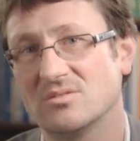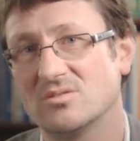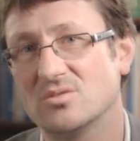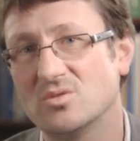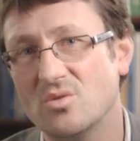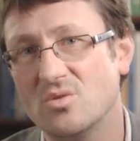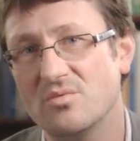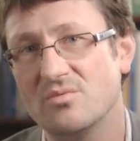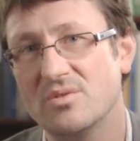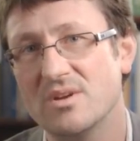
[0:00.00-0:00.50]

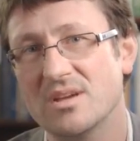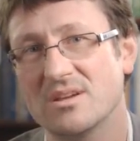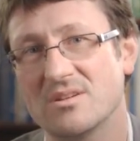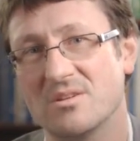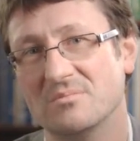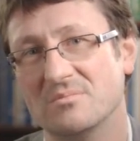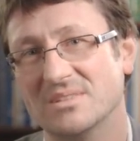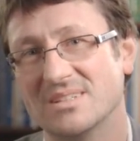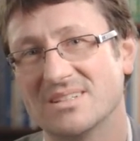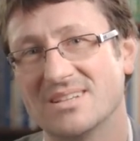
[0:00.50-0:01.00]
two-way
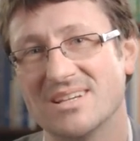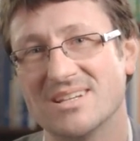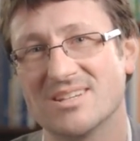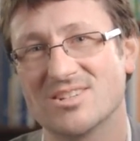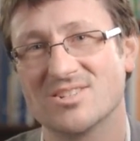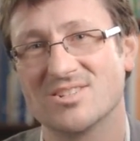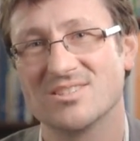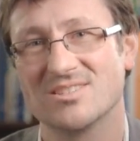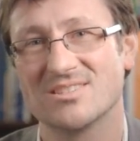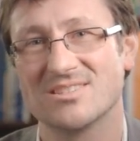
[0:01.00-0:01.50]

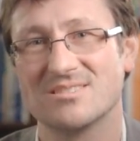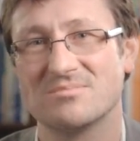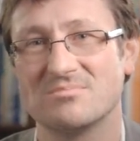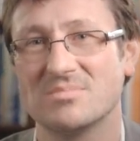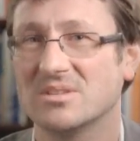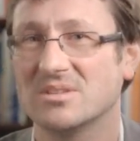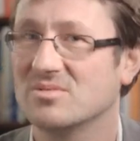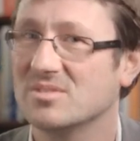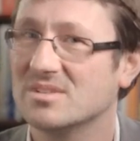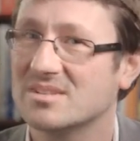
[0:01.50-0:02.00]
communications
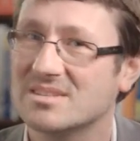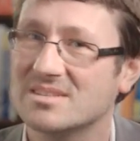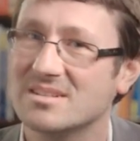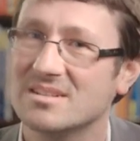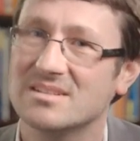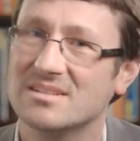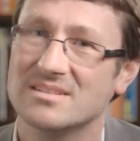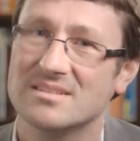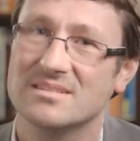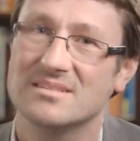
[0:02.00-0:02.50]
between
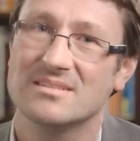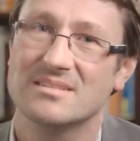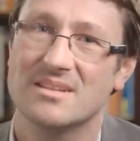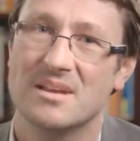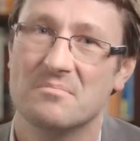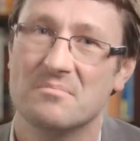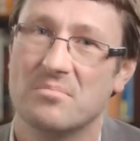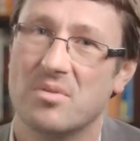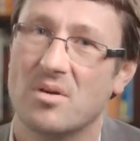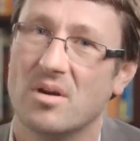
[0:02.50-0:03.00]
citizen
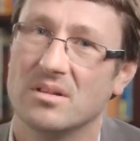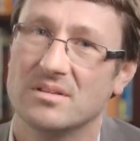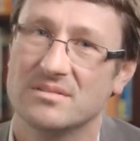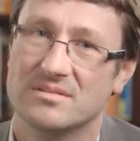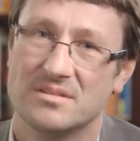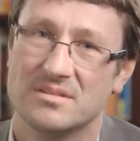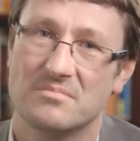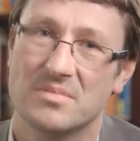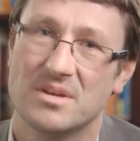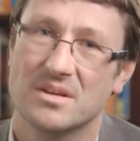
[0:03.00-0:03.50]
and
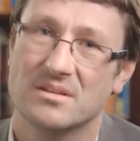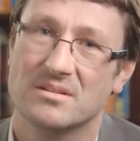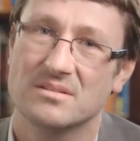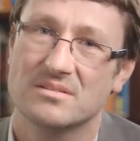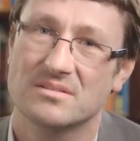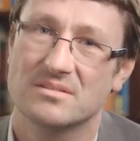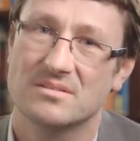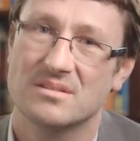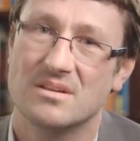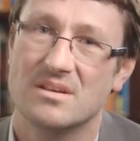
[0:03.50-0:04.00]

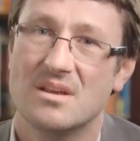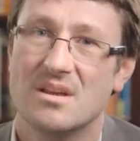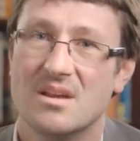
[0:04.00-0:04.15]
policymakers,